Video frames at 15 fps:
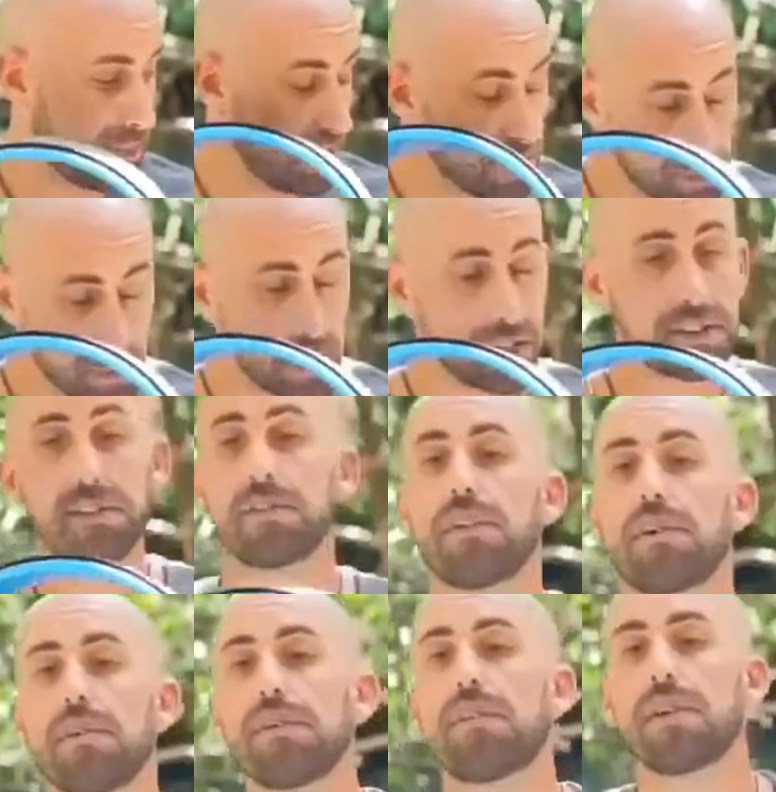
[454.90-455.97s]
This wheel is
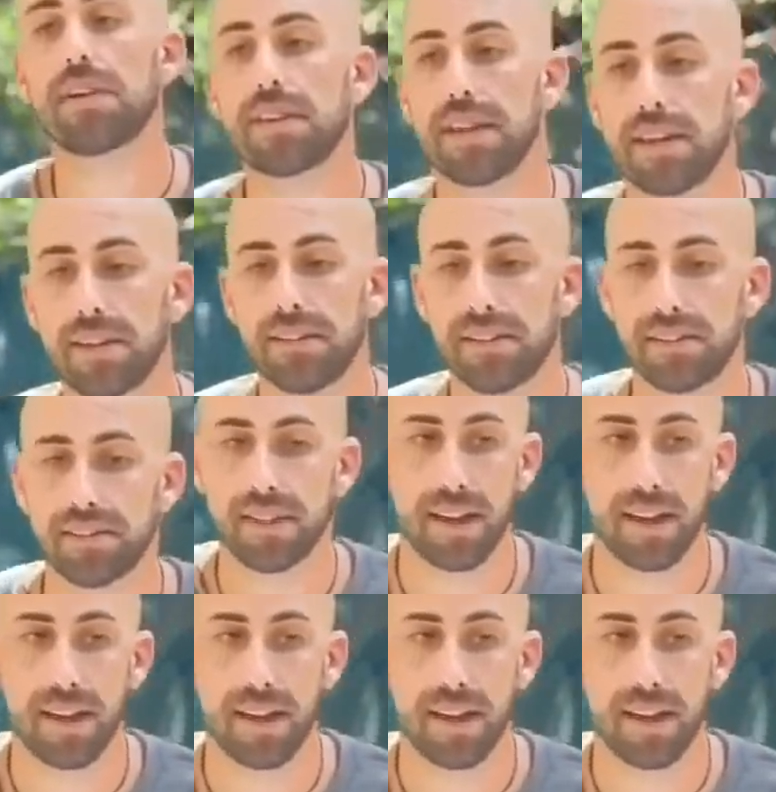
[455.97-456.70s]
very nice.